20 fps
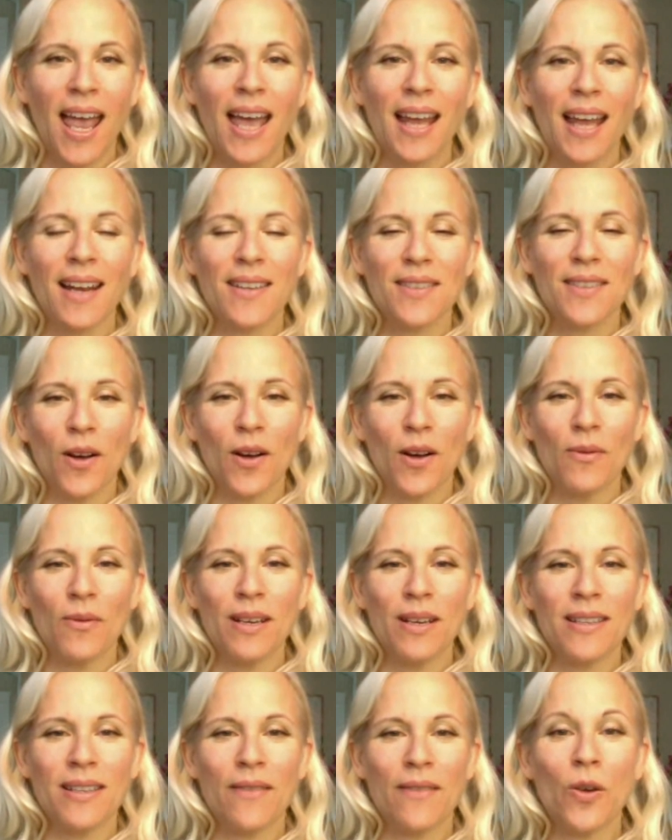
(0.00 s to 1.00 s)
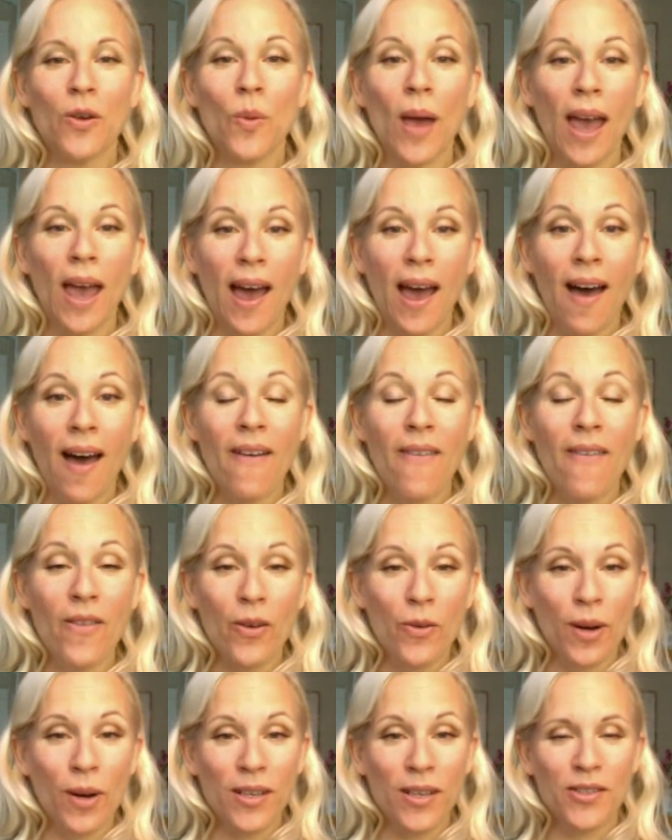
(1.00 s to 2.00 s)
And as always, if you have
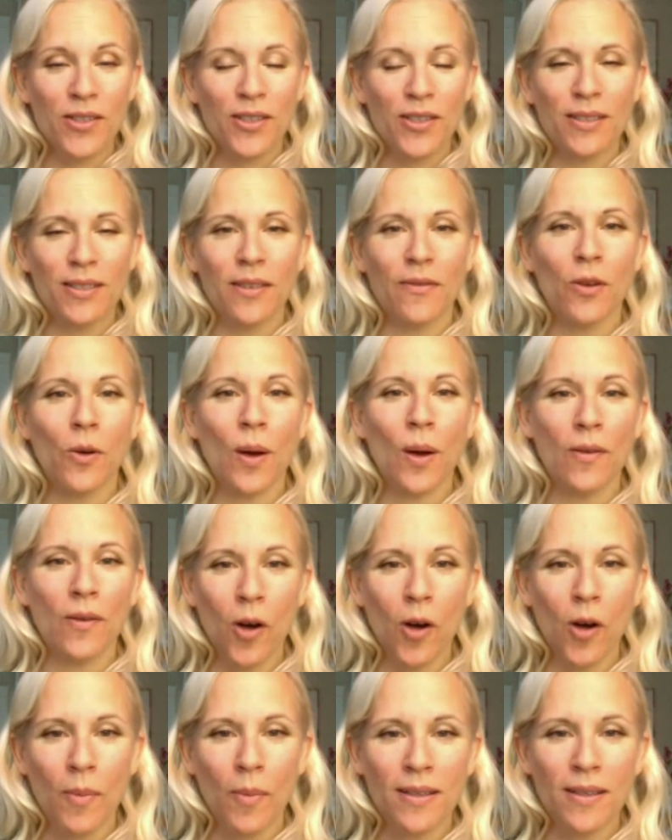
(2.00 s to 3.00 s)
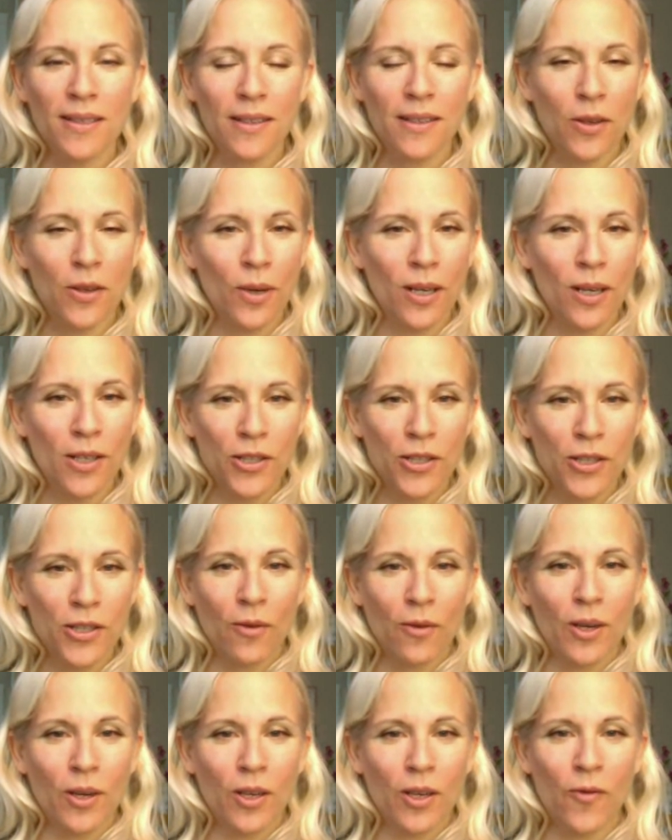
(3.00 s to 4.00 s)
questions, if you have comments, if you want to
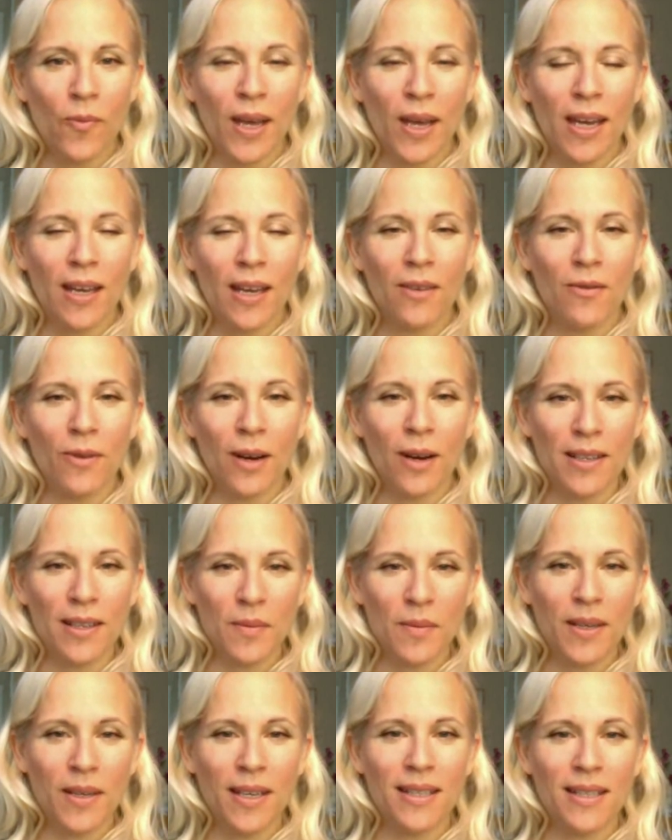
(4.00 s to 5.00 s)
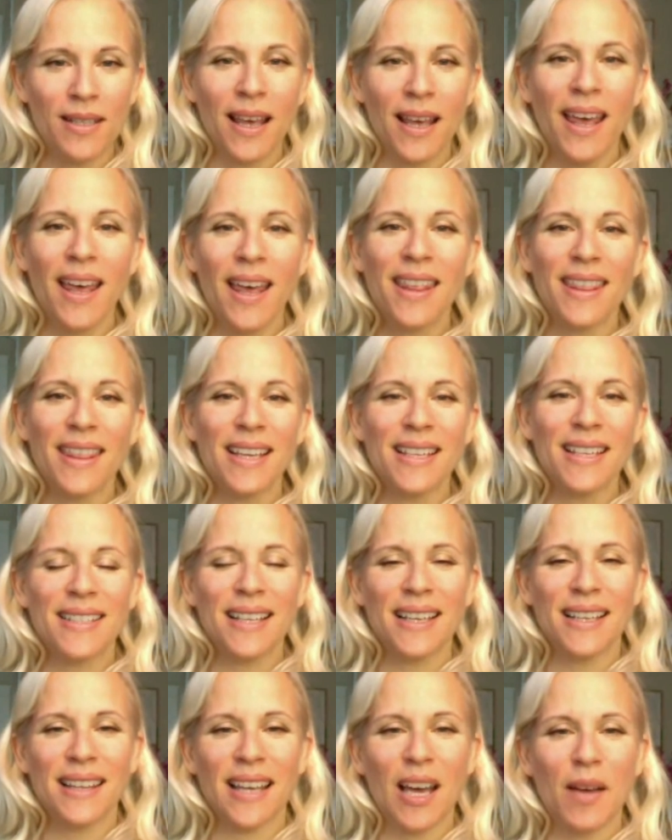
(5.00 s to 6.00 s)
share what you've made, recipes, things
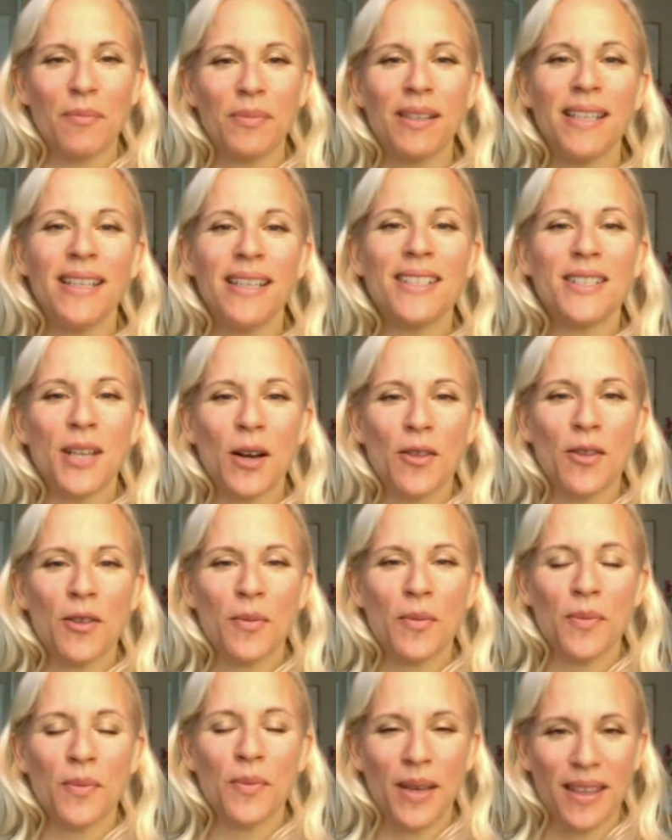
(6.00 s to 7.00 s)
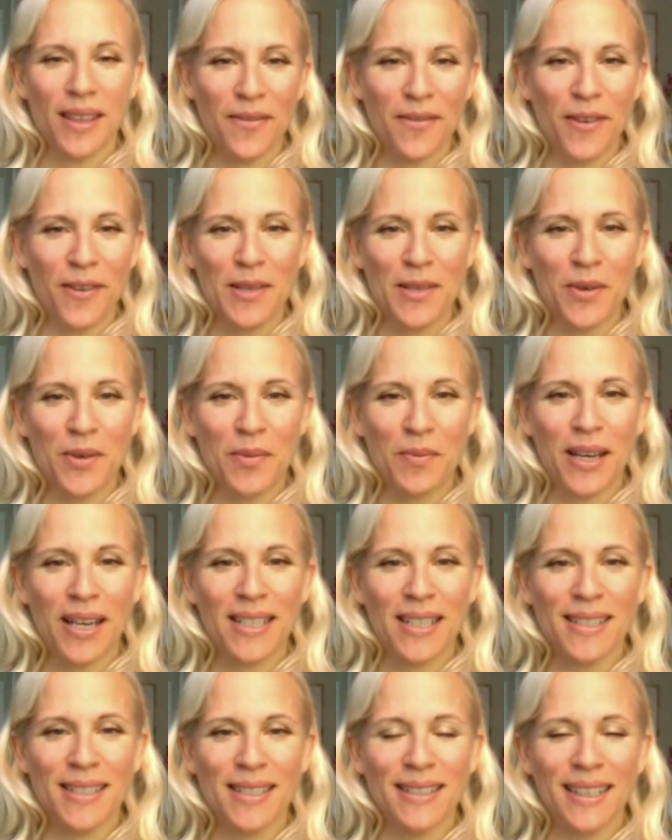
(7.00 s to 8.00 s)
like that, please share them in the Facebook
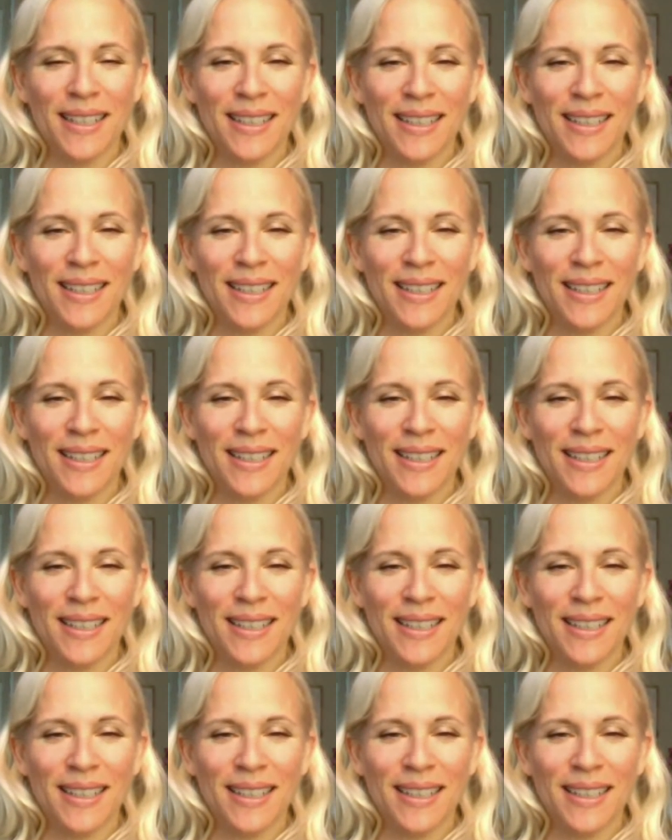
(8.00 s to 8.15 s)
page.